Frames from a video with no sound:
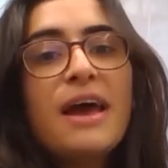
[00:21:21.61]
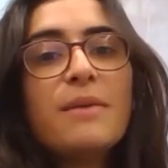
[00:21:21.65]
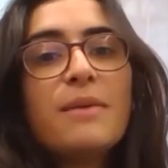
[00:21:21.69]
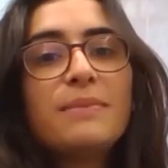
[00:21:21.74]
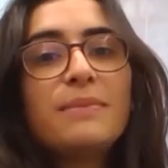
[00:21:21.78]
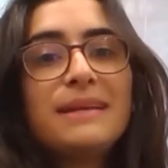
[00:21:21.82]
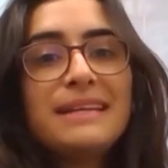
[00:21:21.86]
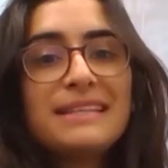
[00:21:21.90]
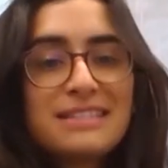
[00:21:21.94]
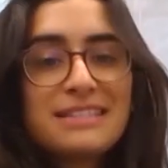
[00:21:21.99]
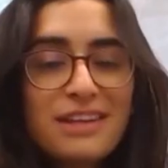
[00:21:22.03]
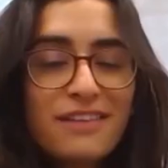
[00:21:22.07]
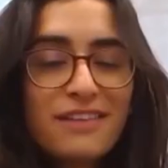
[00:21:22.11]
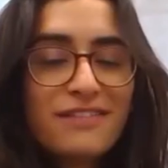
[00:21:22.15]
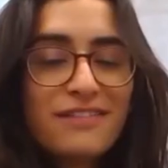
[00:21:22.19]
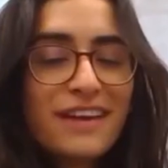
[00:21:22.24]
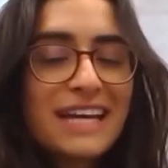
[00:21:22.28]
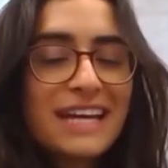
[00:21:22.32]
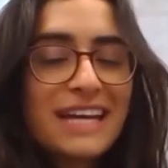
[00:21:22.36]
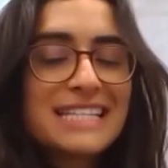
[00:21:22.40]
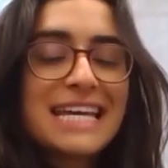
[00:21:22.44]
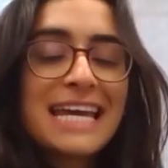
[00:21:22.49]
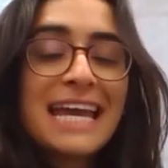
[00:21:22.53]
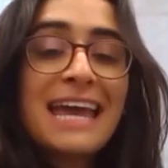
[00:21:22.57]
please don't
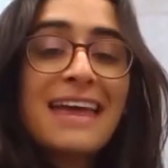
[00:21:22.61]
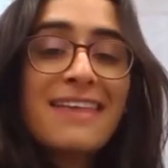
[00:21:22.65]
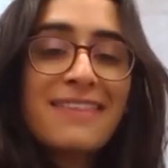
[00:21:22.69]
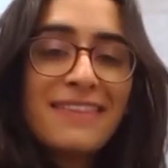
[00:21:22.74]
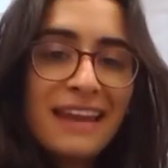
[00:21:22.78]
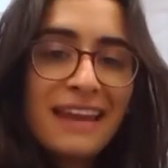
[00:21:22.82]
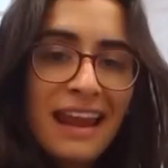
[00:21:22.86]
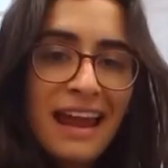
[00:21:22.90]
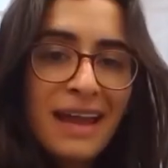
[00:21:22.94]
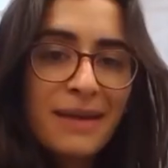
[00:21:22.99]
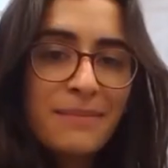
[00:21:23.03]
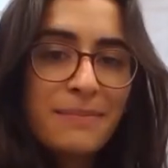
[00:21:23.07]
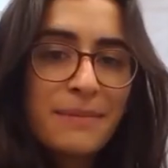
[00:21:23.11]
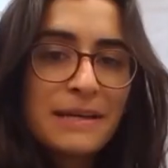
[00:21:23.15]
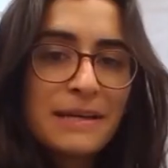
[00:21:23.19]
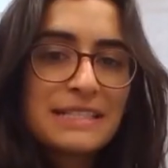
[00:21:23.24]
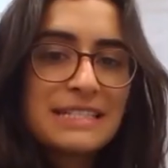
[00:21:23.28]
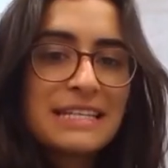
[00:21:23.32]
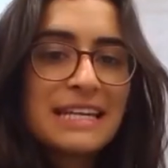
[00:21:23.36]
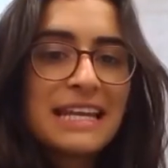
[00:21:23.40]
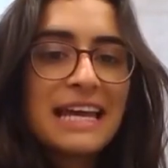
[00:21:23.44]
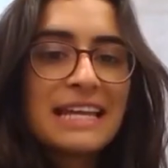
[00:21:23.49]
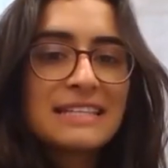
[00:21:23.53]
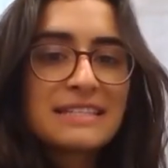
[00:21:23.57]
forget to hit the like
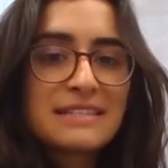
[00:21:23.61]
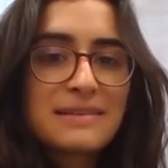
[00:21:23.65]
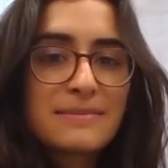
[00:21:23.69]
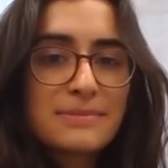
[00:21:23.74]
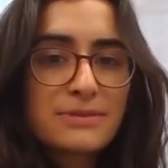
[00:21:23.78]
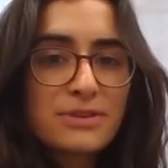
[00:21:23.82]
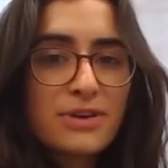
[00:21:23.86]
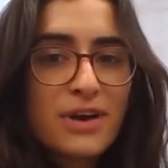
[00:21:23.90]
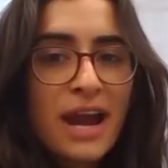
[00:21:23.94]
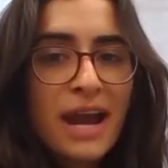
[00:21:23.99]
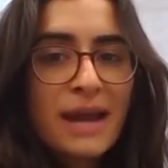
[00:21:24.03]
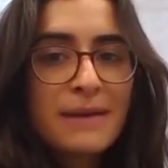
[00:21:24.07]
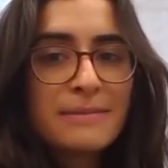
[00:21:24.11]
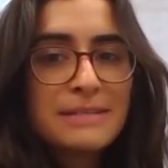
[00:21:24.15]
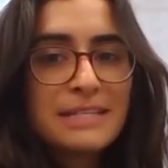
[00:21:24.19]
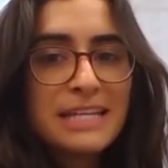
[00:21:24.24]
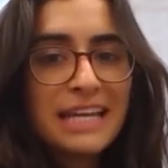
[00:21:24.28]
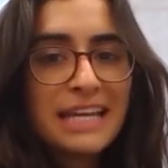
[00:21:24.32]
button and subscribe so